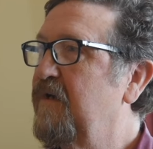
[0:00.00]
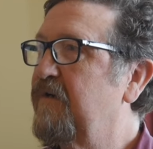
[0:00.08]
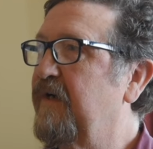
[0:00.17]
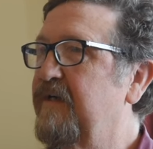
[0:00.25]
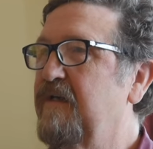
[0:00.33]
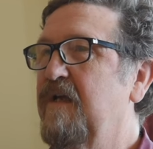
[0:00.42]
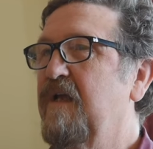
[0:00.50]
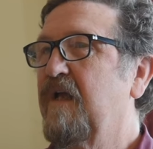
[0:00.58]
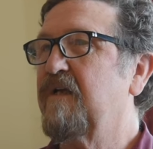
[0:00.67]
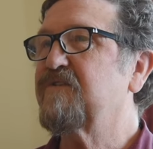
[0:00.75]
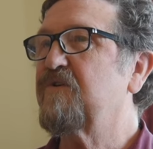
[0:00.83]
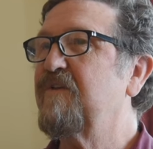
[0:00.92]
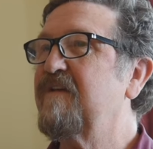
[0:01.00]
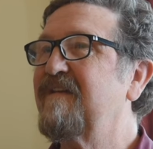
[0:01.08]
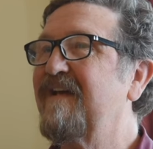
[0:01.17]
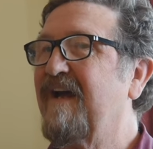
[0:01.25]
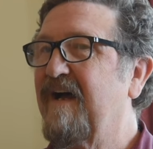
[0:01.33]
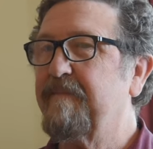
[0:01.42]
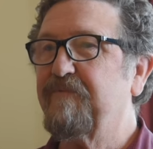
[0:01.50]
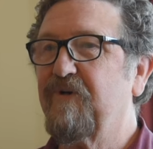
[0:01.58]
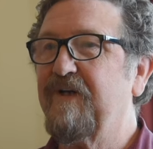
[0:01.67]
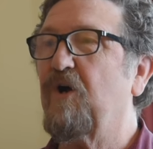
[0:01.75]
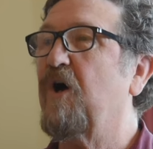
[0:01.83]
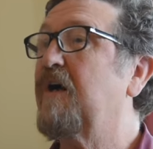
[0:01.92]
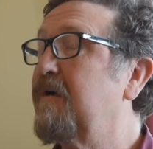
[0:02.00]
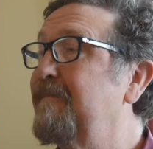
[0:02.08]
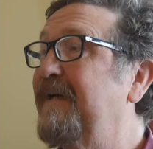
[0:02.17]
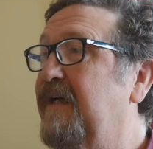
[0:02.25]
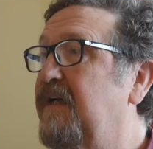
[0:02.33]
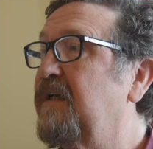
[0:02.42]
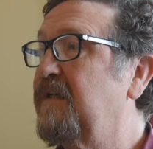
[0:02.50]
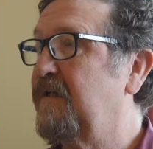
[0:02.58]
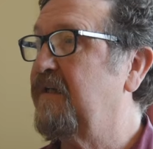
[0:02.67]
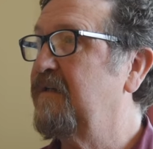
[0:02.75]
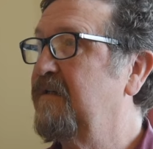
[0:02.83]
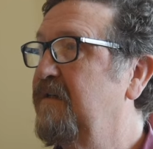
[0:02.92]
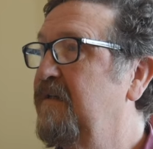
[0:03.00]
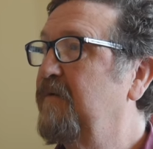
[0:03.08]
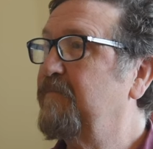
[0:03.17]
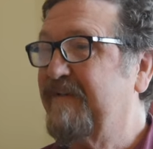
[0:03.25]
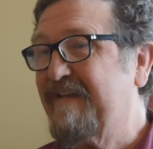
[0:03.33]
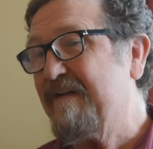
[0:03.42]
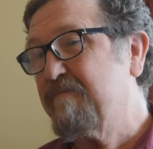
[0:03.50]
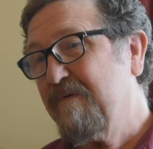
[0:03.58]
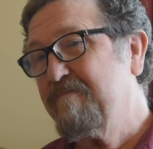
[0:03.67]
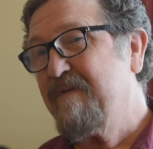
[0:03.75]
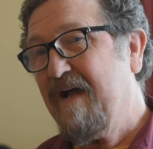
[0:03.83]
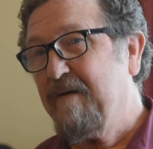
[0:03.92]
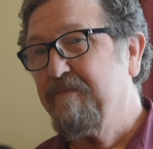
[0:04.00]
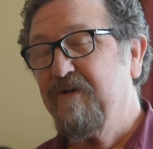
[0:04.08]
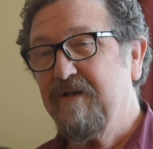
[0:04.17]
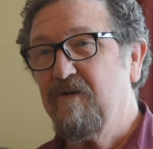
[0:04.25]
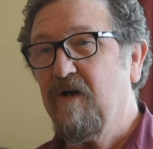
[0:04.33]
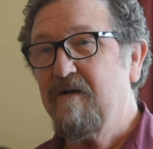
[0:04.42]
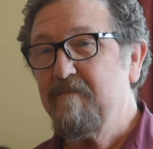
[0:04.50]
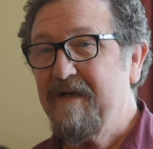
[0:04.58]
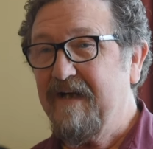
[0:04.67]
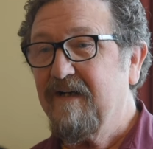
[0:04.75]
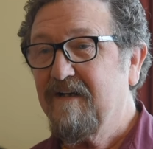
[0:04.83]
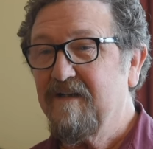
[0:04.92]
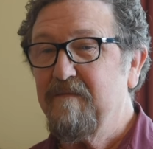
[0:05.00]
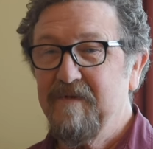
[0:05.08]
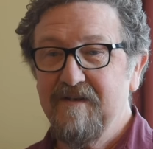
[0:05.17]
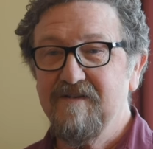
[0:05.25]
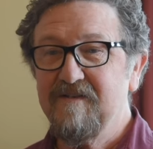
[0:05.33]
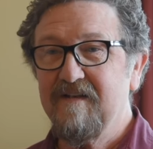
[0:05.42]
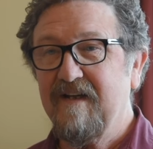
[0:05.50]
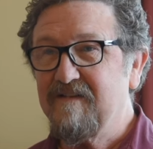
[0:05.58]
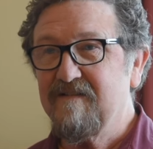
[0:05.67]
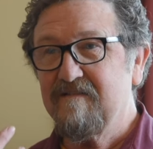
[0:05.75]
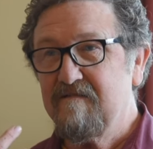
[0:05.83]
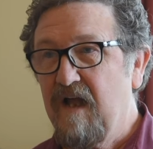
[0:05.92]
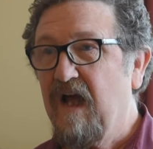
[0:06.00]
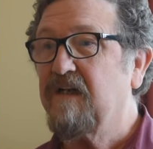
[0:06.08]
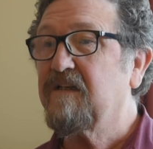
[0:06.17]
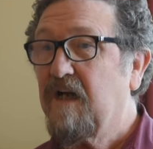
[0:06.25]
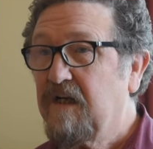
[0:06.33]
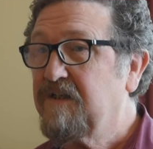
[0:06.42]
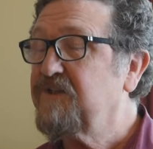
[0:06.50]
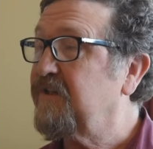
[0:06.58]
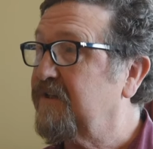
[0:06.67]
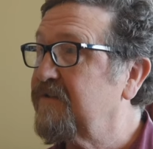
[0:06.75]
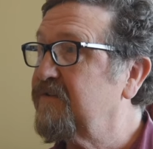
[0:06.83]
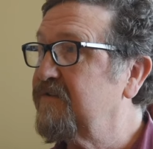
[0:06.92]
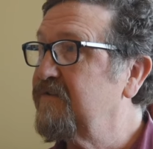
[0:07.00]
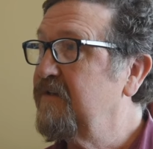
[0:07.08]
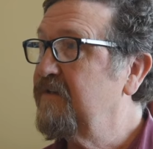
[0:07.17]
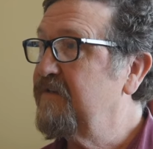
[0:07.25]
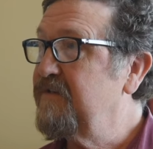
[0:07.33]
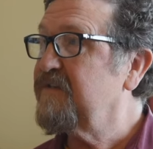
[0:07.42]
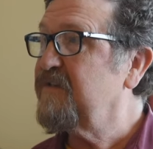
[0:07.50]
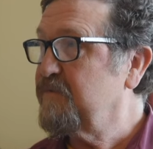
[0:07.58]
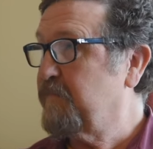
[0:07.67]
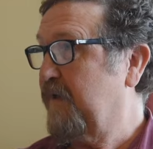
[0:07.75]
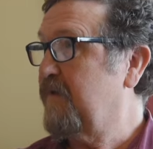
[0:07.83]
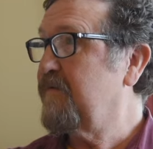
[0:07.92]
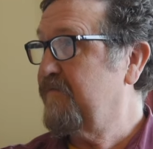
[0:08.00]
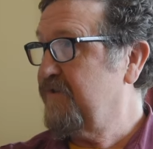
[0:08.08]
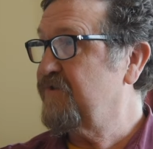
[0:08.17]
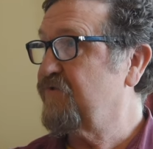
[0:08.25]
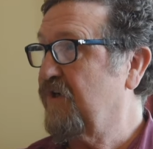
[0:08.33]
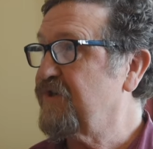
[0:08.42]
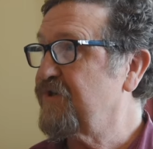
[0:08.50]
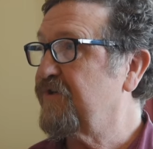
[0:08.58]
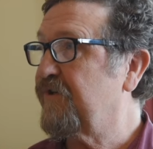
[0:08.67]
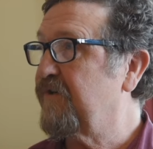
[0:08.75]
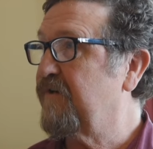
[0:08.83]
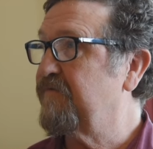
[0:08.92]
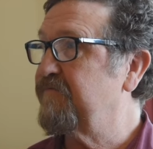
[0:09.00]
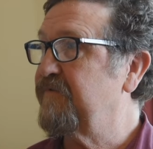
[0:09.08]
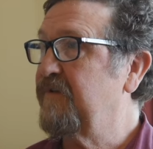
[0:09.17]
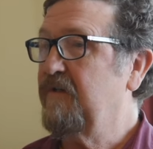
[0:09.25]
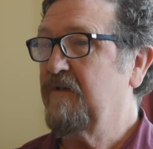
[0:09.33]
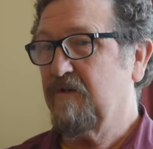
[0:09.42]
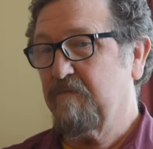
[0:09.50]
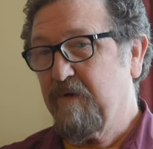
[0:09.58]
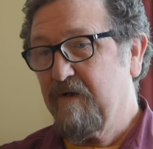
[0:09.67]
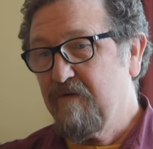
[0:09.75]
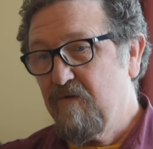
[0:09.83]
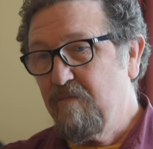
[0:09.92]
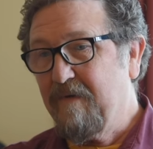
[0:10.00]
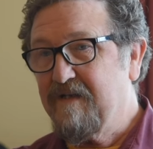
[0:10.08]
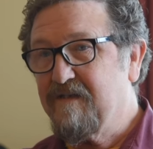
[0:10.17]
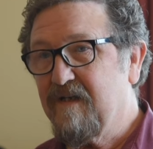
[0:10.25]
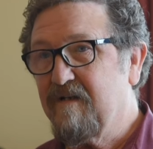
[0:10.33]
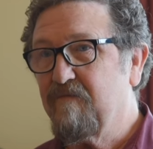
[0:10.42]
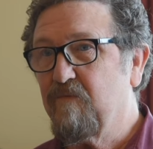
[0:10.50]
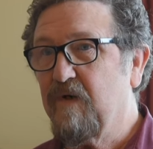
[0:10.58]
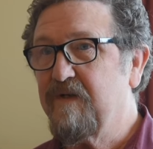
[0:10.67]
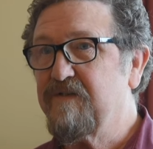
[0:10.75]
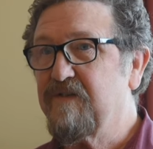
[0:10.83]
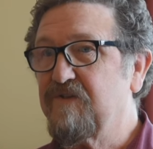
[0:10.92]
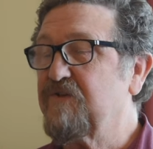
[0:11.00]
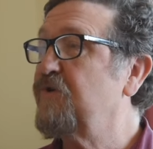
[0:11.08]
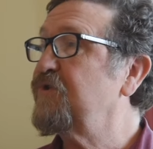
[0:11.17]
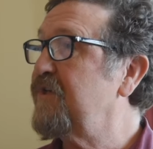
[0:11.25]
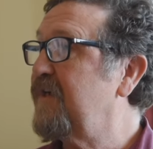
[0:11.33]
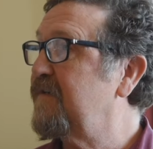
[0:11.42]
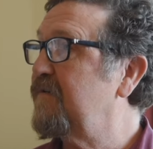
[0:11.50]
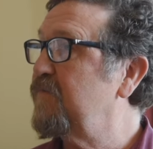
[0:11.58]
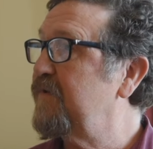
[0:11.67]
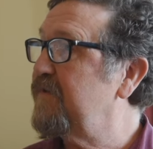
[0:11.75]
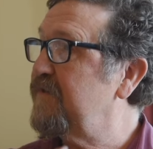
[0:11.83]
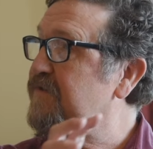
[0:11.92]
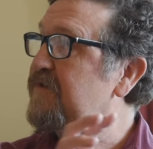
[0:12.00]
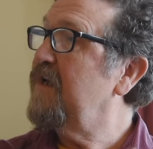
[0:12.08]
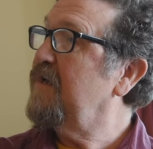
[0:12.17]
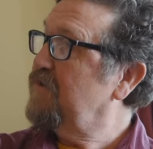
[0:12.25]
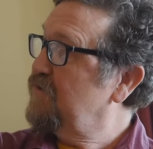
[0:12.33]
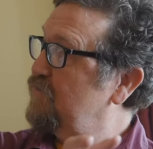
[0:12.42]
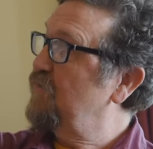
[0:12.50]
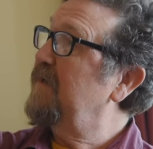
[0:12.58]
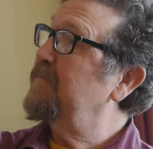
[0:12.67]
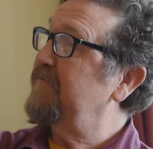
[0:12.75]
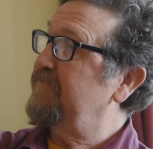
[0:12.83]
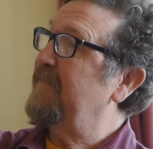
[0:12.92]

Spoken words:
right? And so that they operate automatically. But operating automatically means that's not conscious. This is part of the structure of, or part of, you might say, of what is associated with this stream of